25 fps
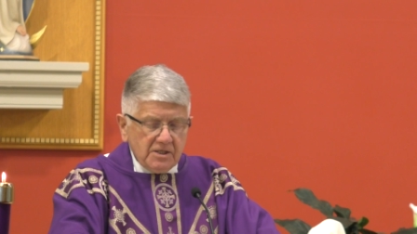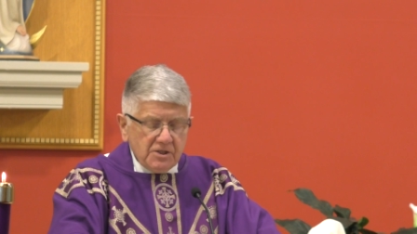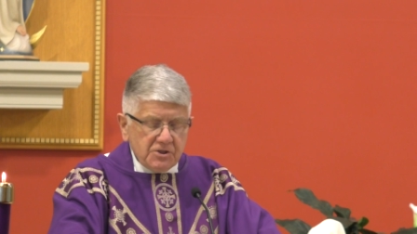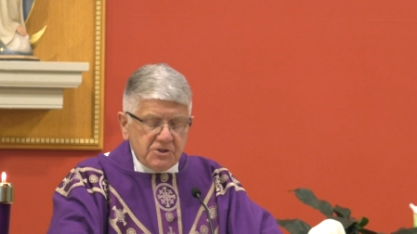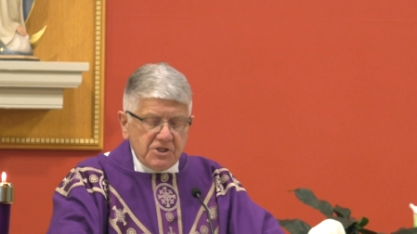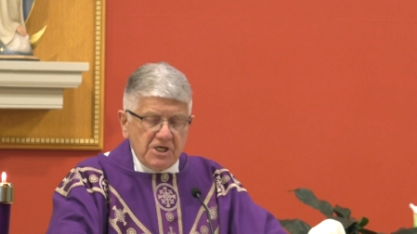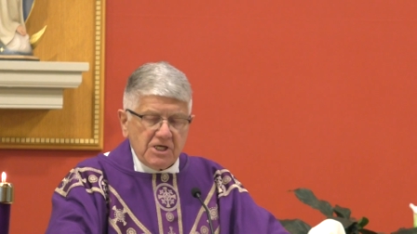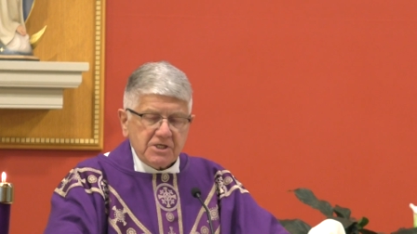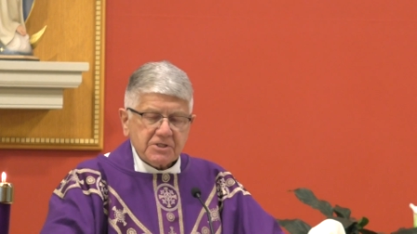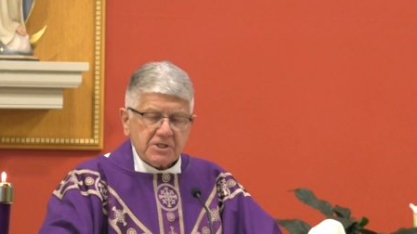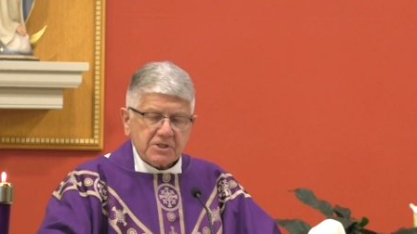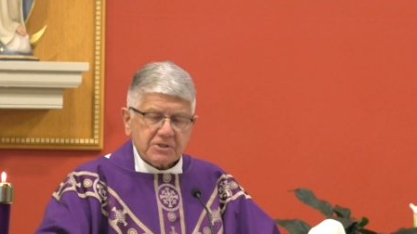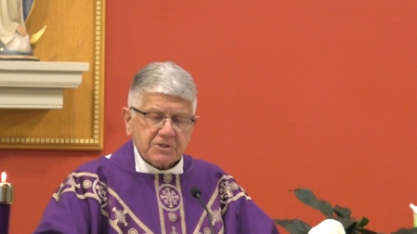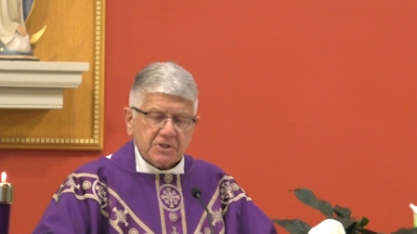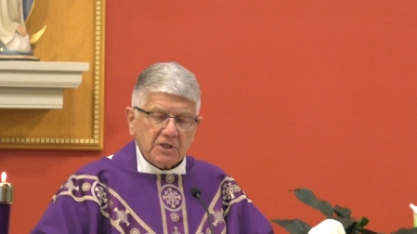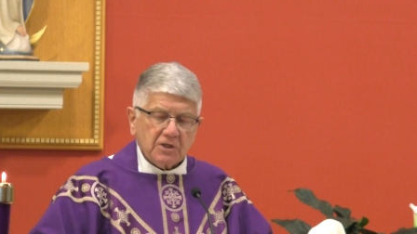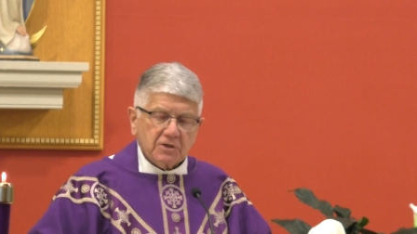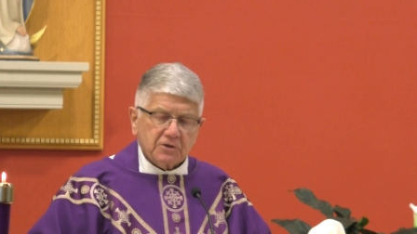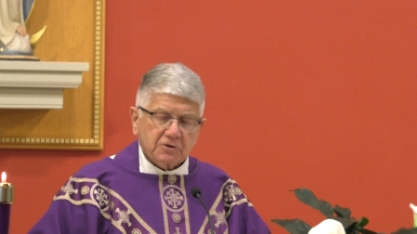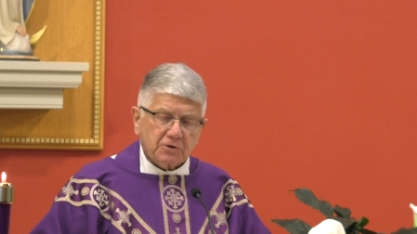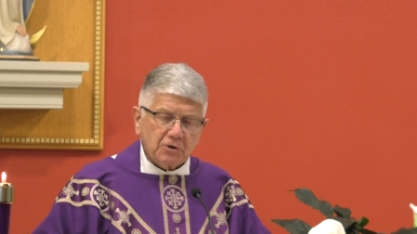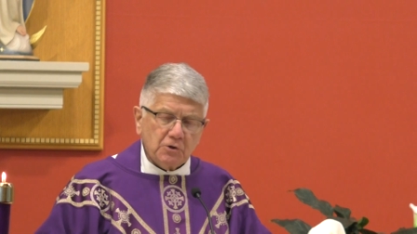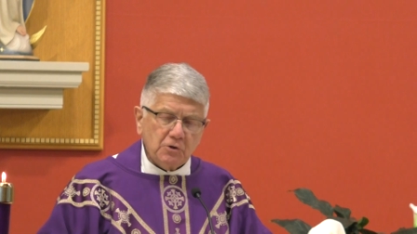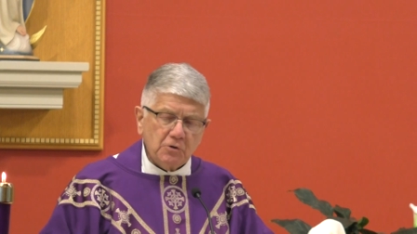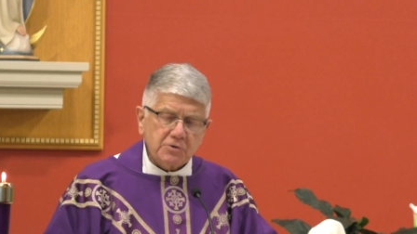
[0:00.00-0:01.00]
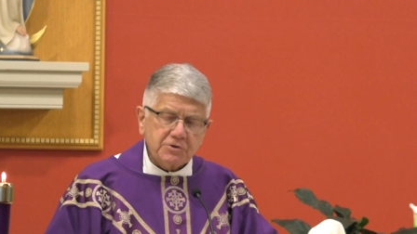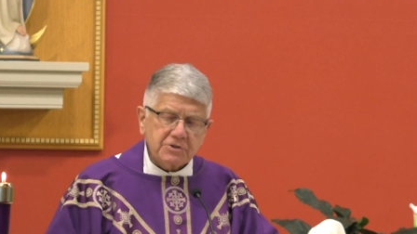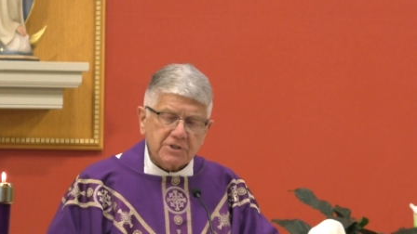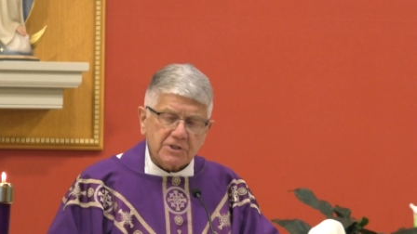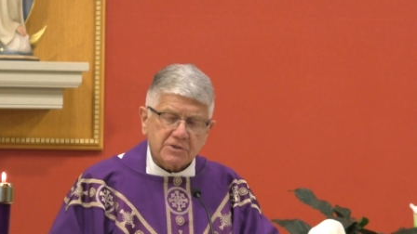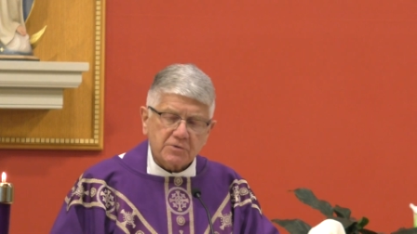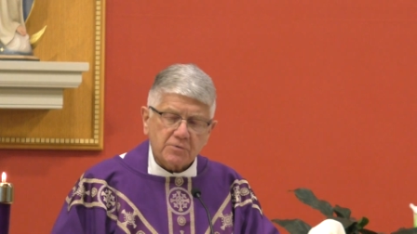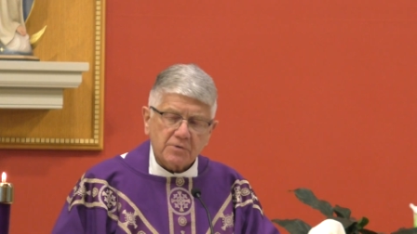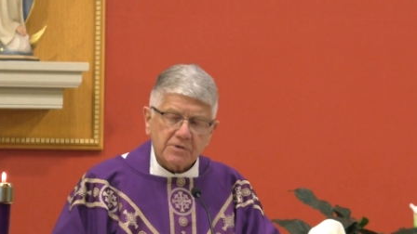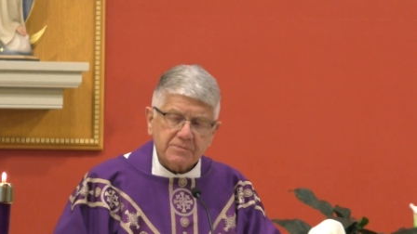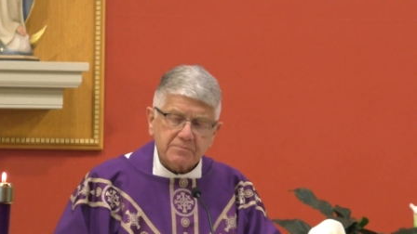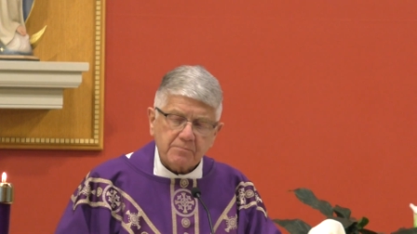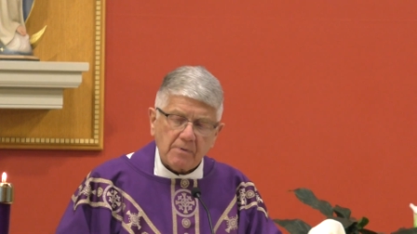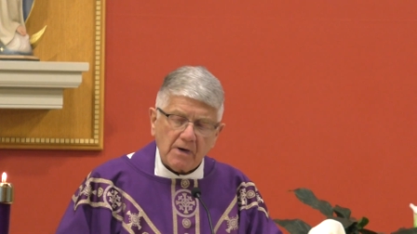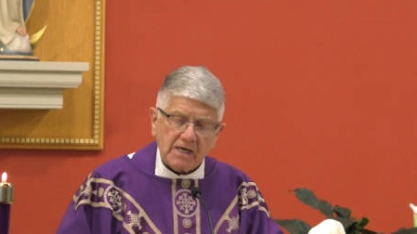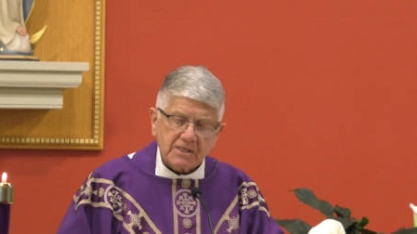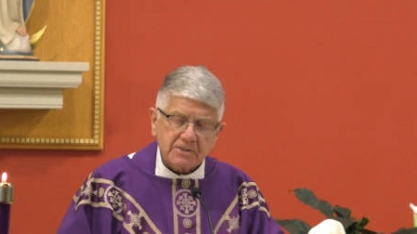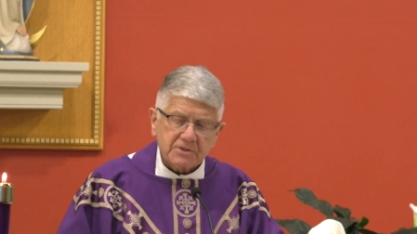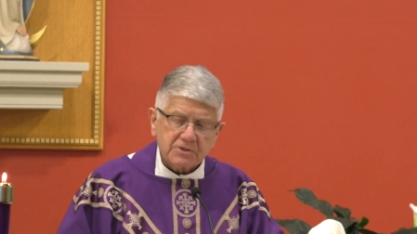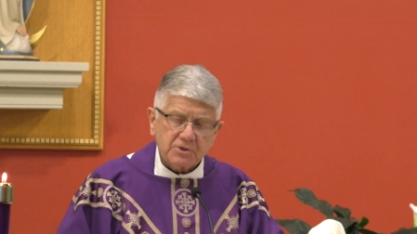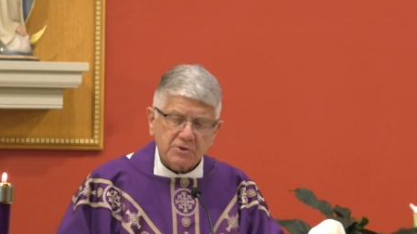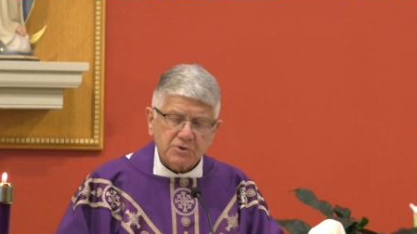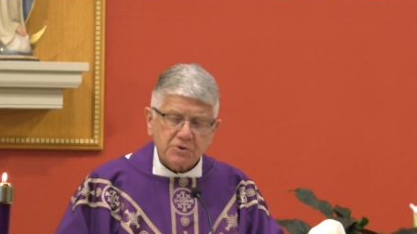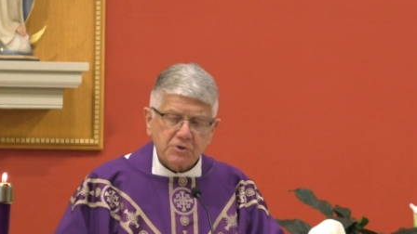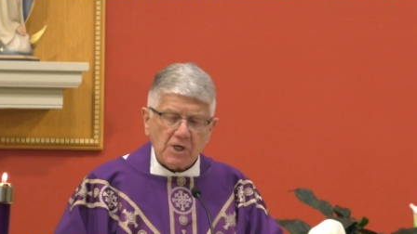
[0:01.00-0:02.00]
Jesus concludes his response
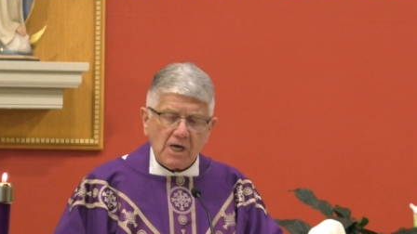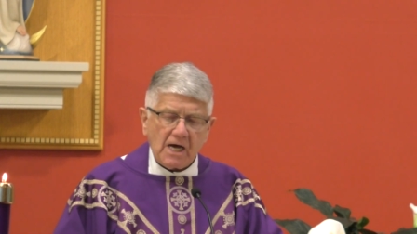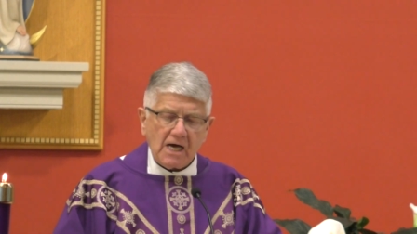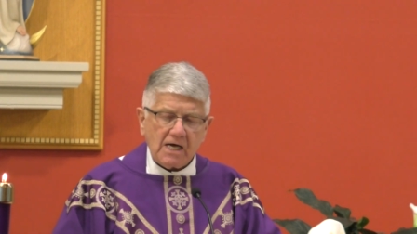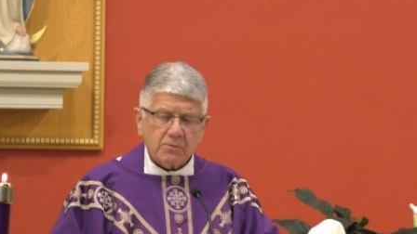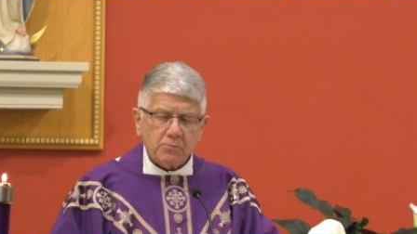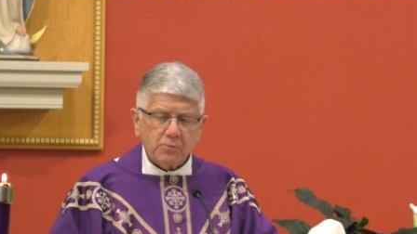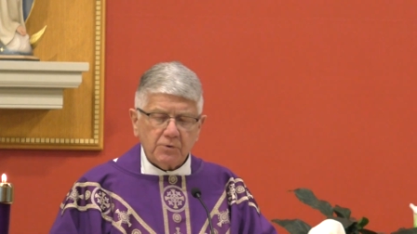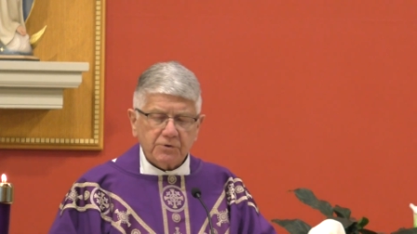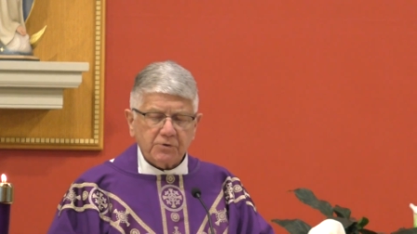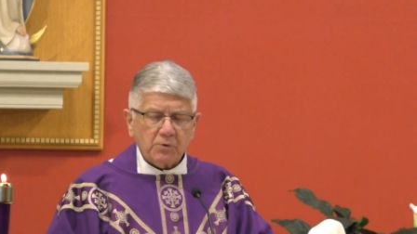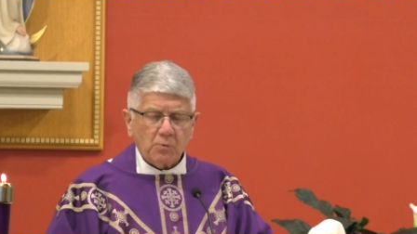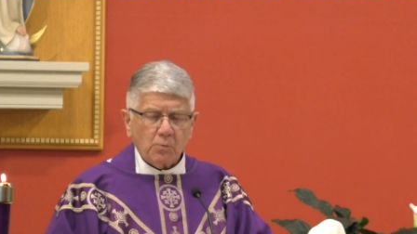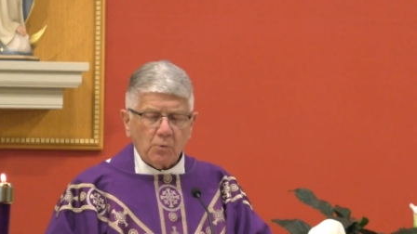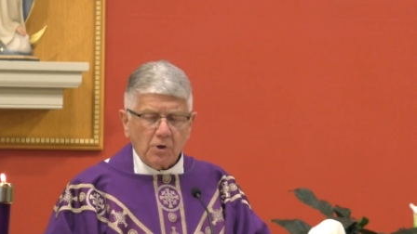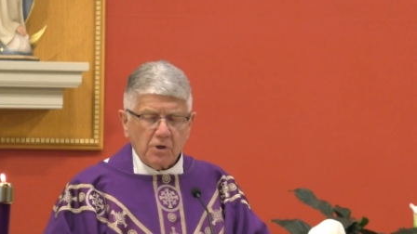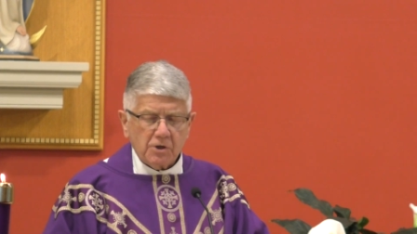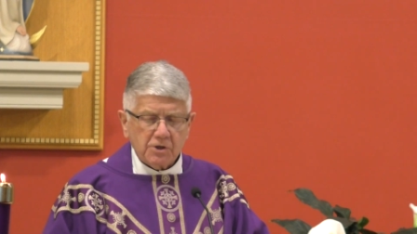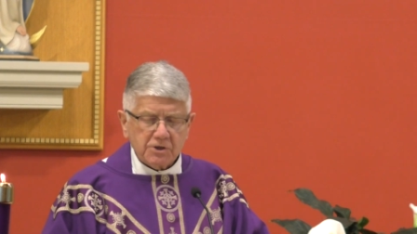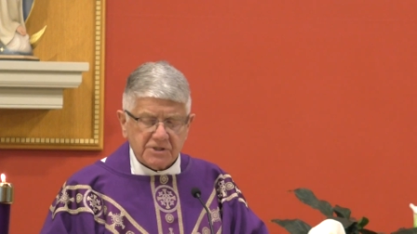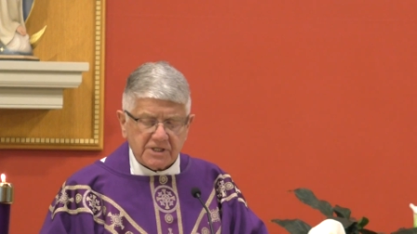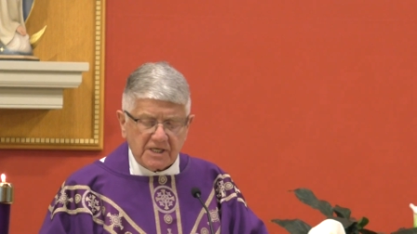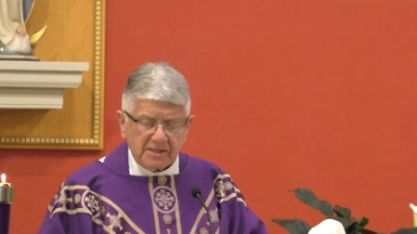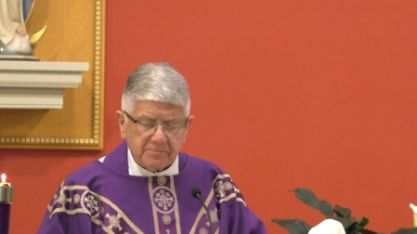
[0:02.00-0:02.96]
to John with the words,